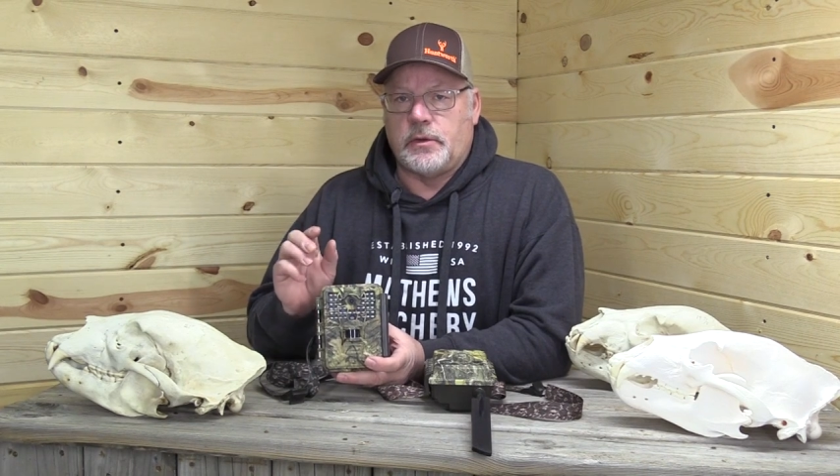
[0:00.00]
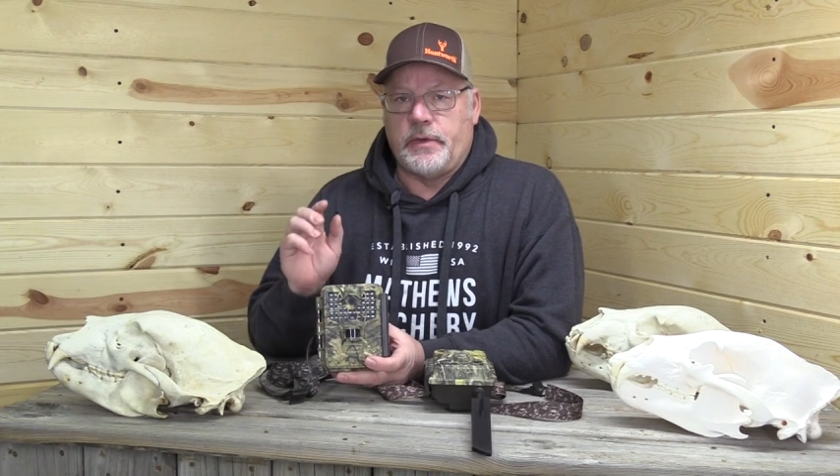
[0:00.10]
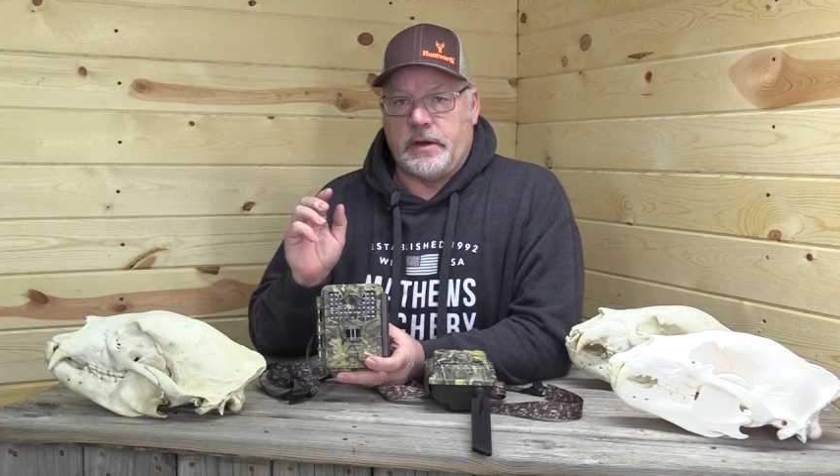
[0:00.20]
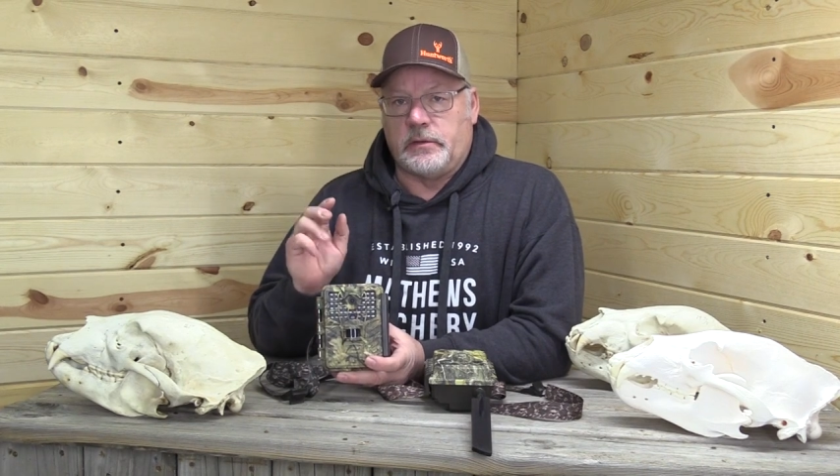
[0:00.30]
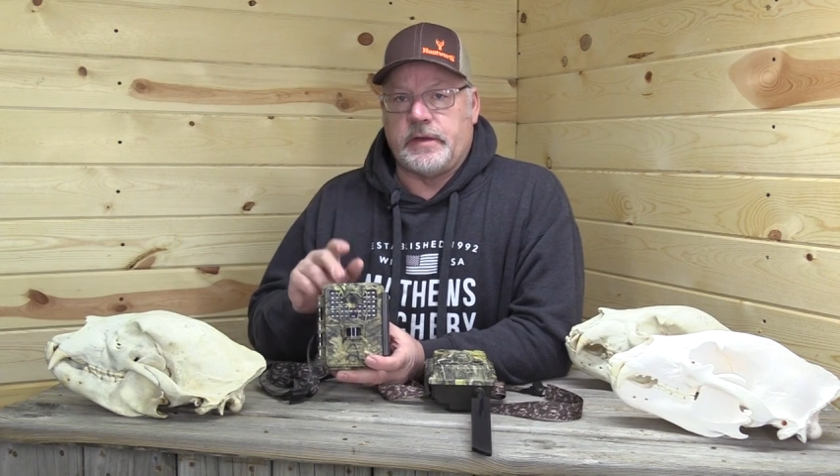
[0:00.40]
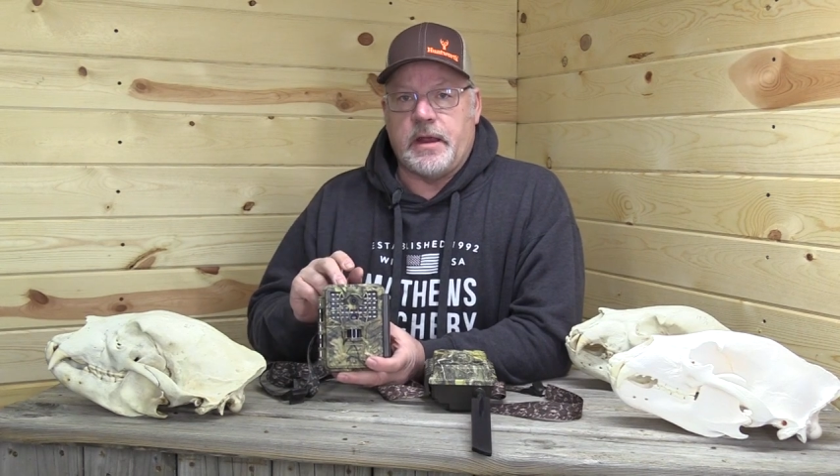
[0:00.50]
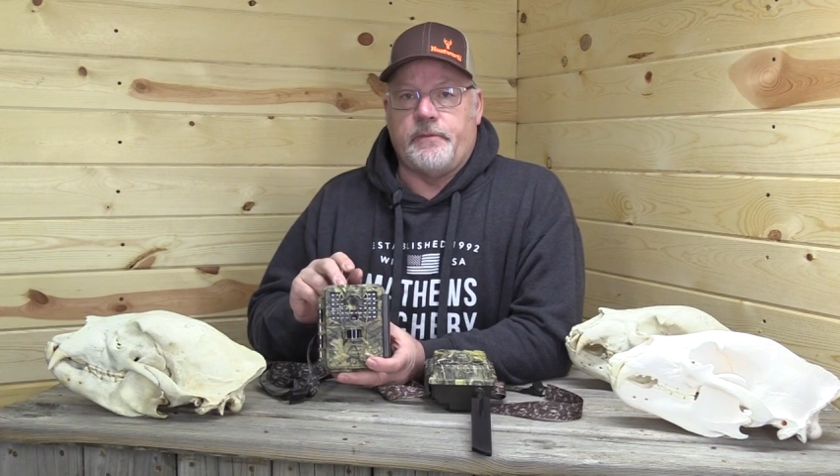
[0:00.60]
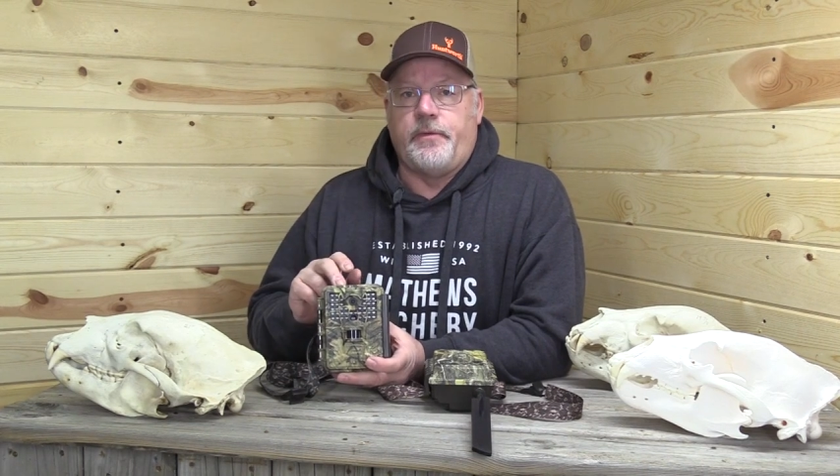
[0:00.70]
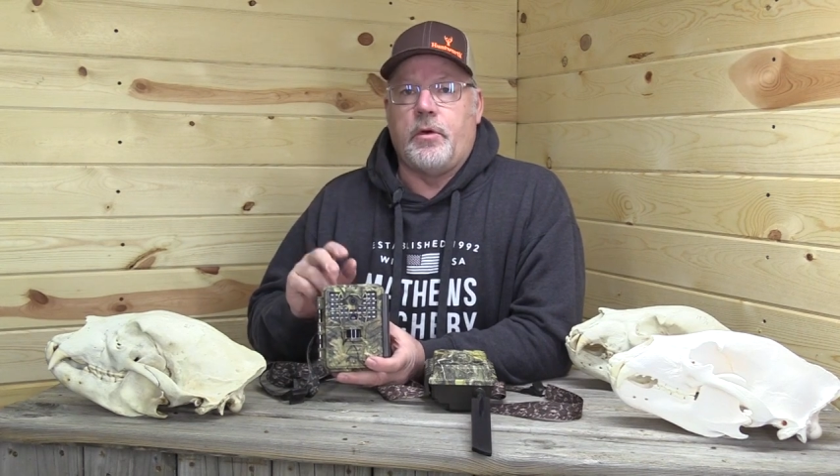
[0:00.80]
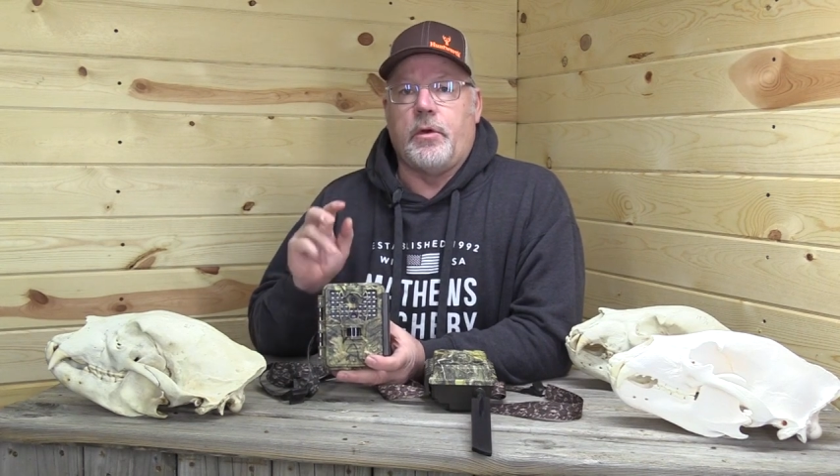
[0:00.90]
so that it'll
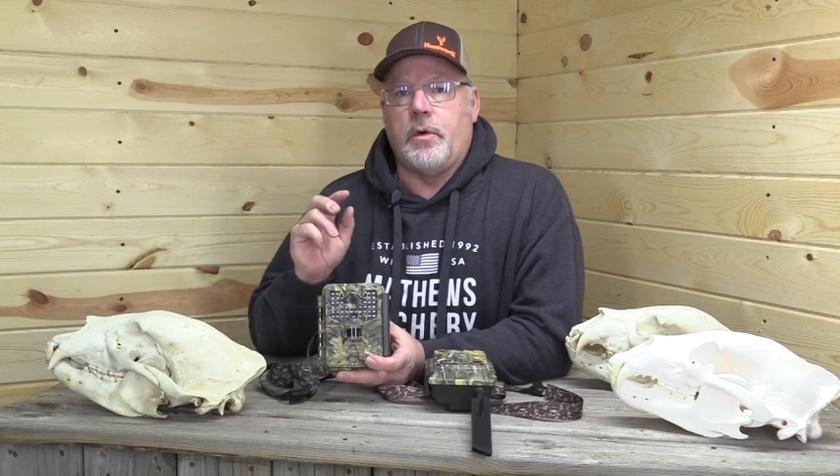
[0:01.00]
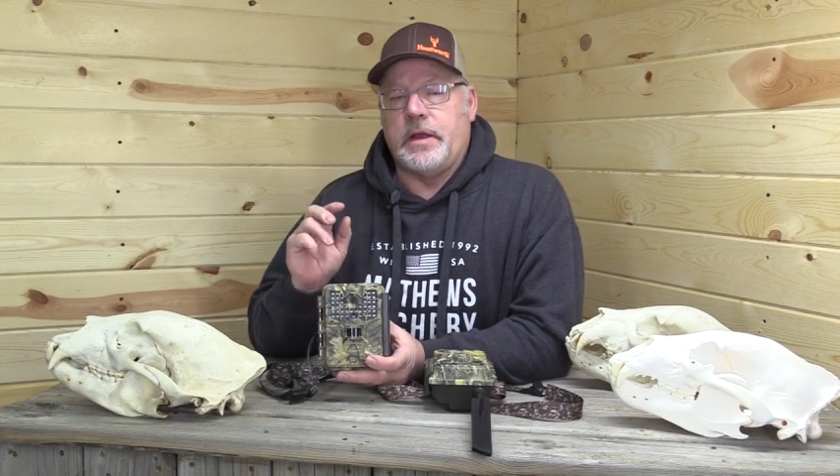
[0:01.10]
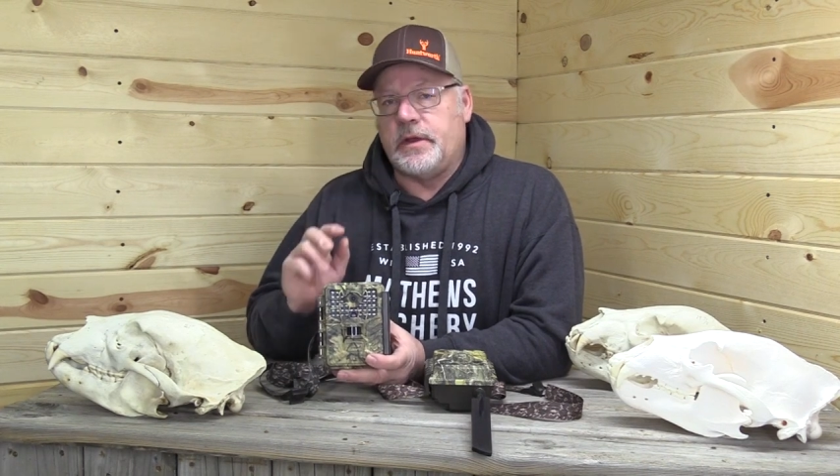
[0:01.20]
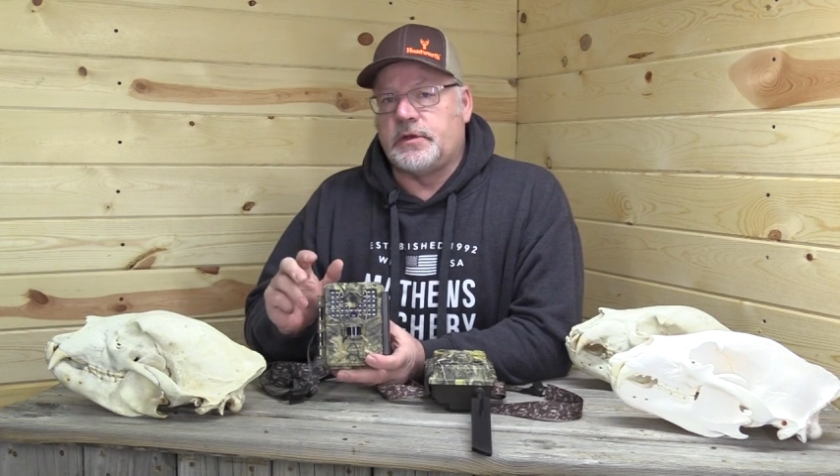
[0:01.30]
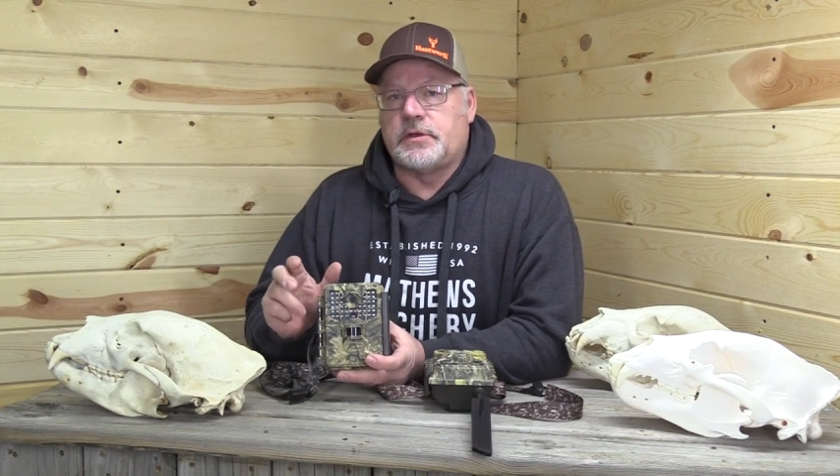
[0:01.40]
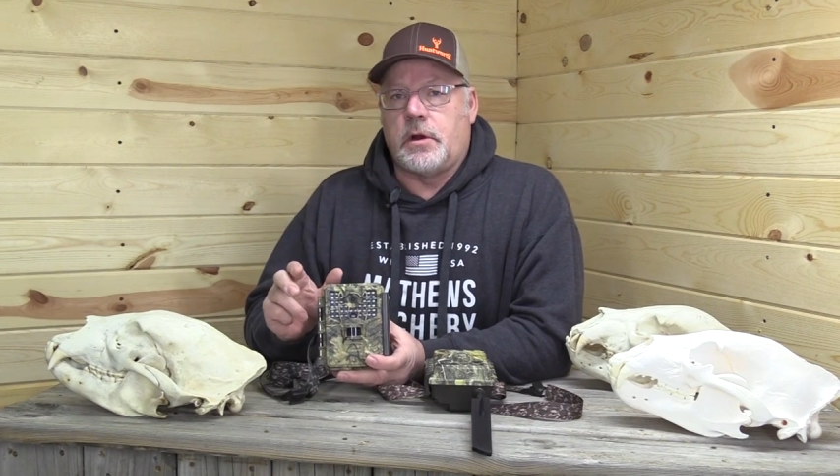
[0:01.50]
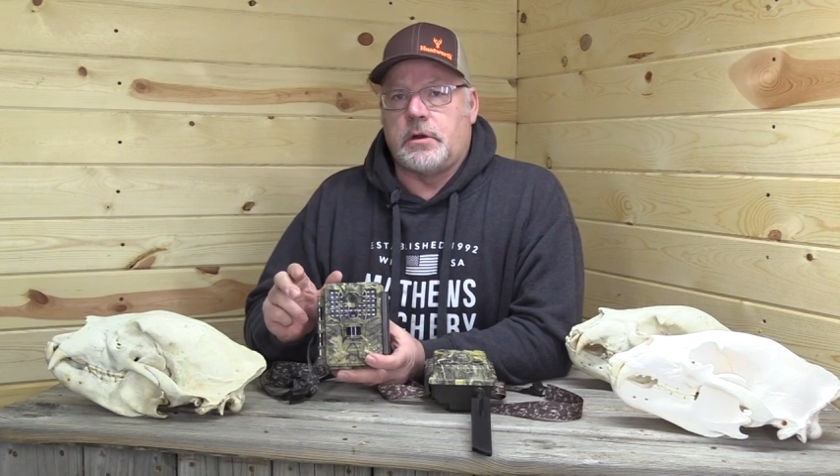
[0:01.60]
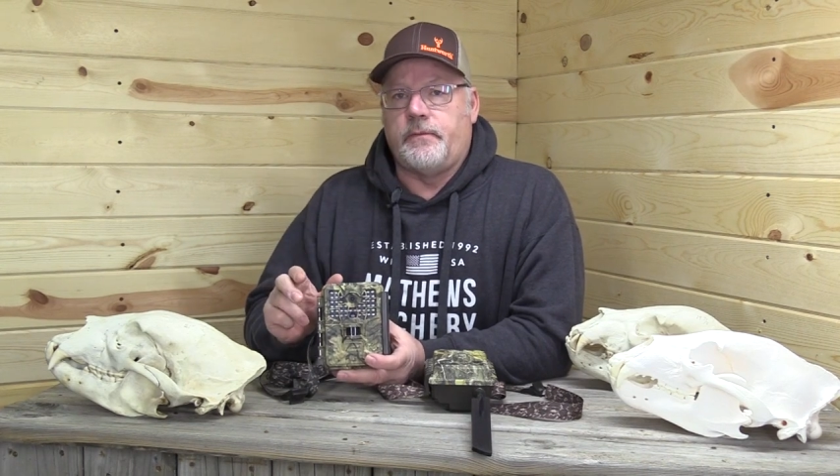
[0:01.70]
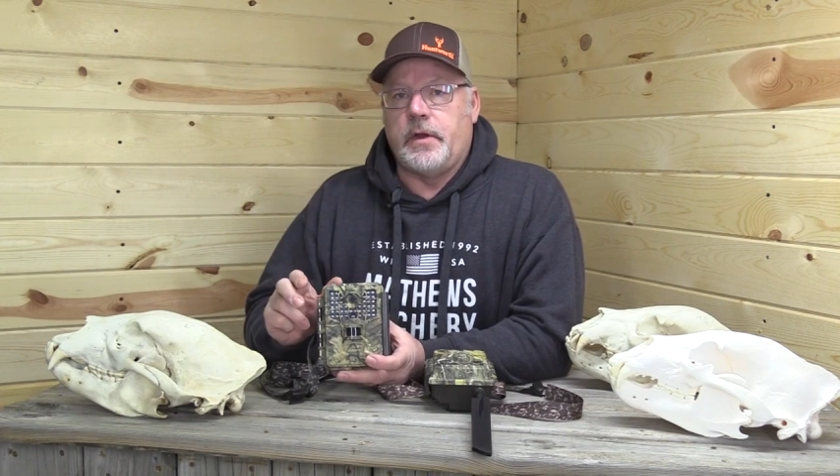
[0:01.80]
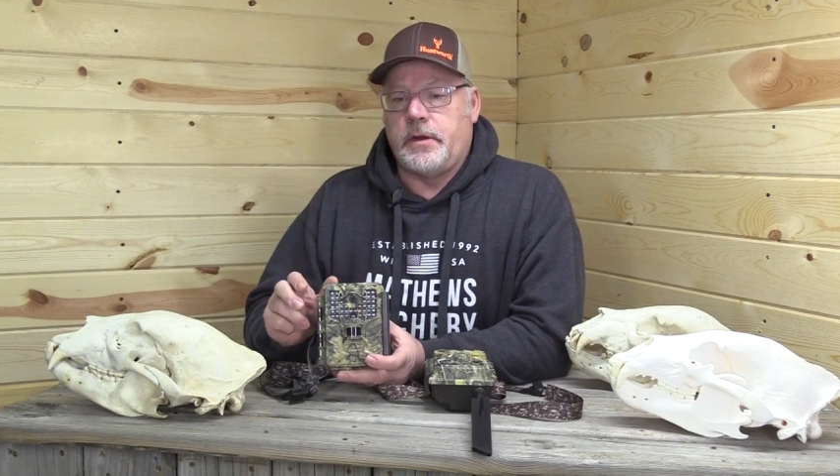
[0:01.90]
take a photo and then
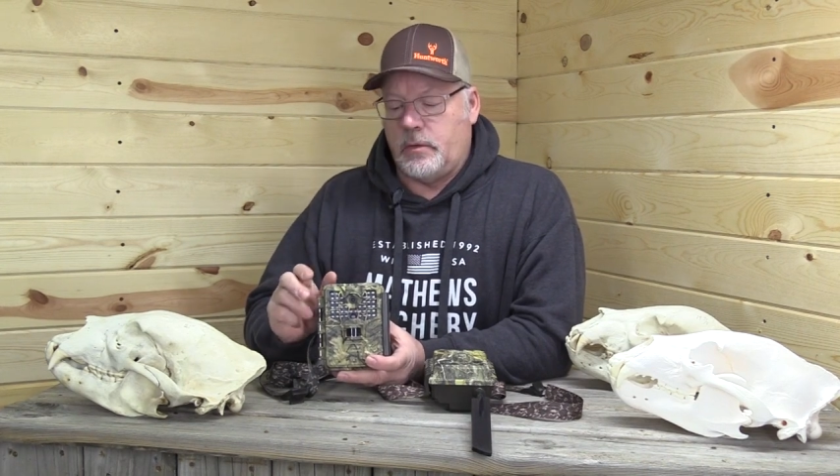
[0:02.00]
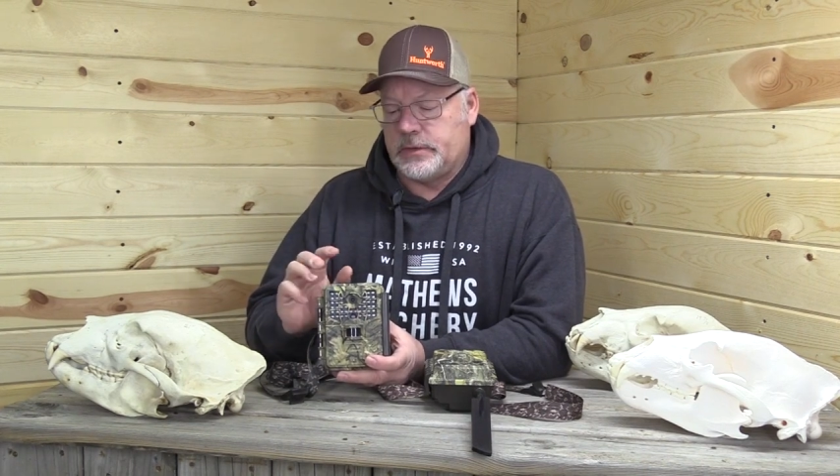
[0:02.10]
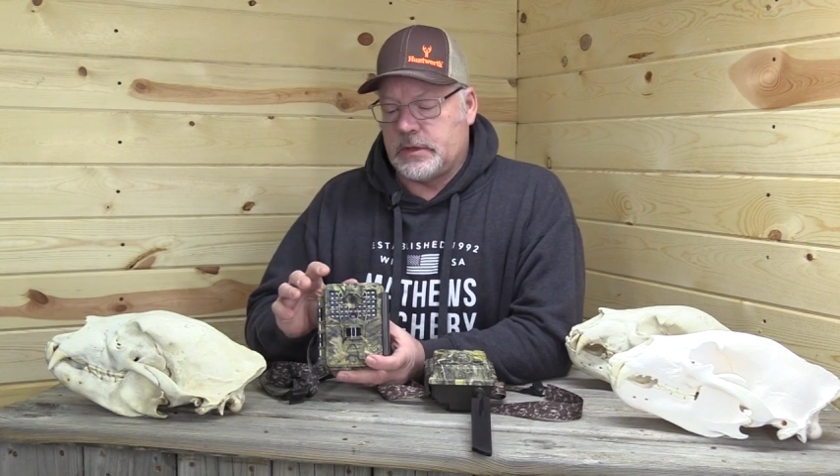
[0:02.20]
start the video.